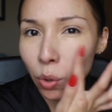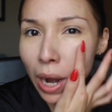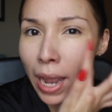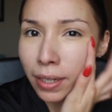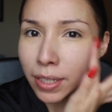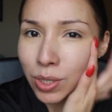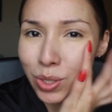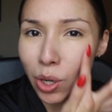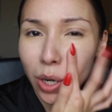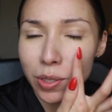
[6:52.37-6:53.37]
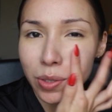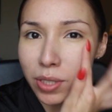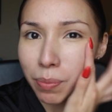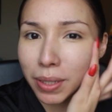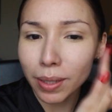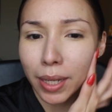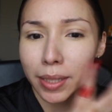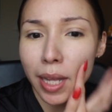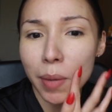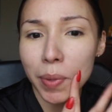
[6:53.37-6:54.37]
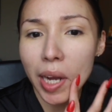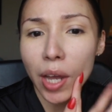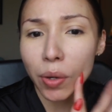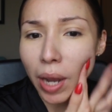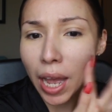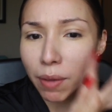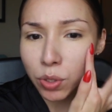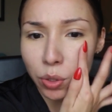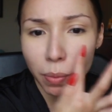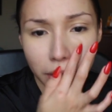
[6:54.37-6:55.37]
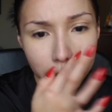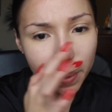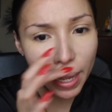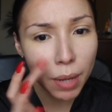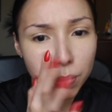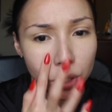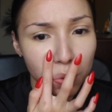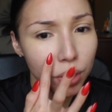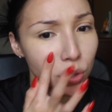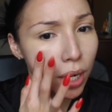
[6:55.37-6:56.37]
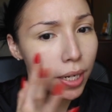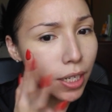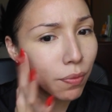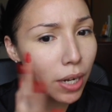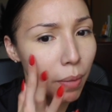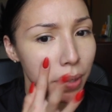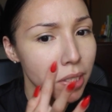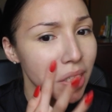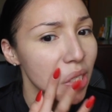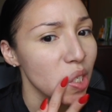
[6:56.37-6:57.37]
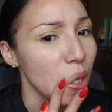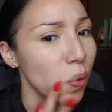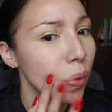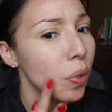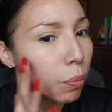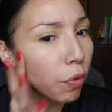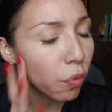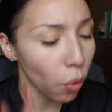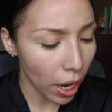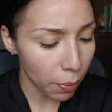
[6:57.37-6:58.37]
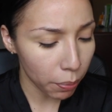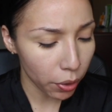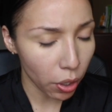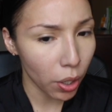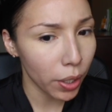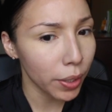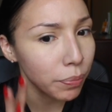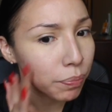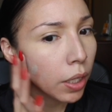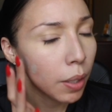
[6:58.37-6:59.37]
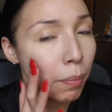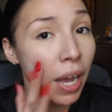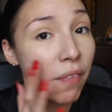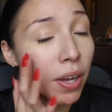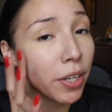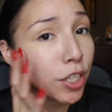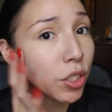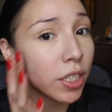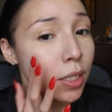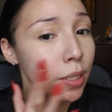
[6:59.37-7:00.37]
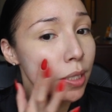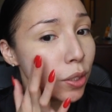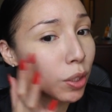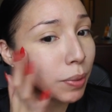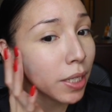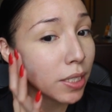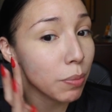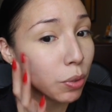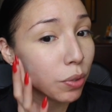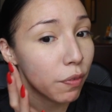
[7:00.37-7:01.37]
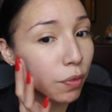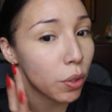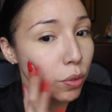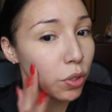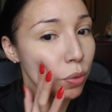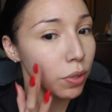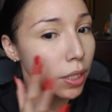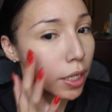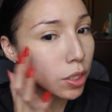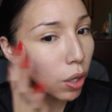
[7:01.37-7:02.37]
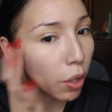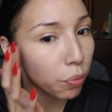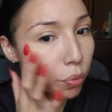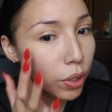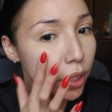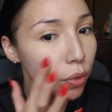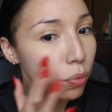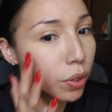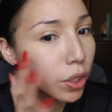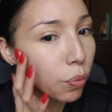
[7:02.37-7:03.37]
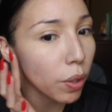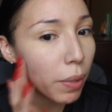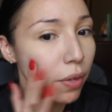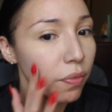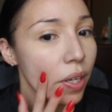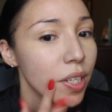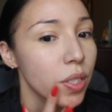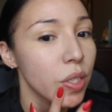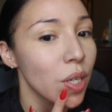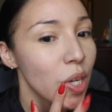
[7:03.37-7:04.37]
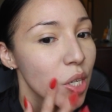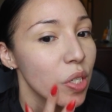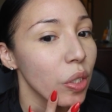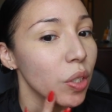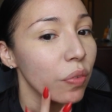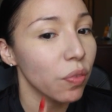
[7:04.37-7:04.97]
acne scars or something like that. But I don't have too much of that. I'm just really trying to even out my skin tone before I put on my foundation and concealer because I'm doing a photo shoot today. So I really want my face to look